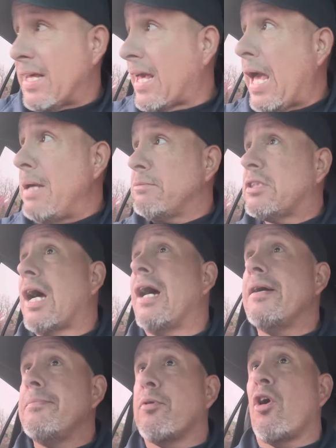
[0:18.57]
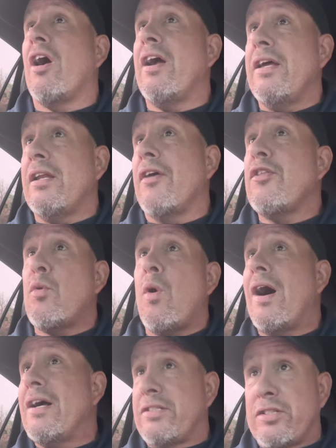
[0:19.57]
Game Time Brian,
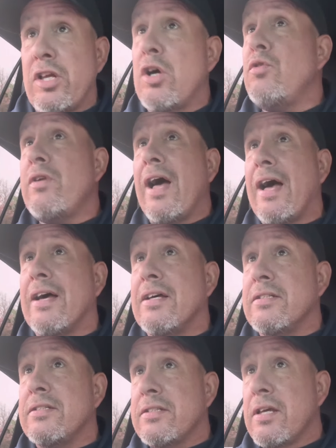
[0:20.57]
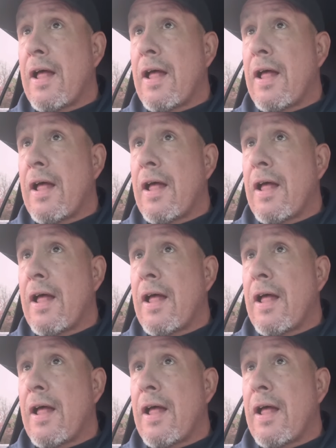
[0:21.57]
otherwise known as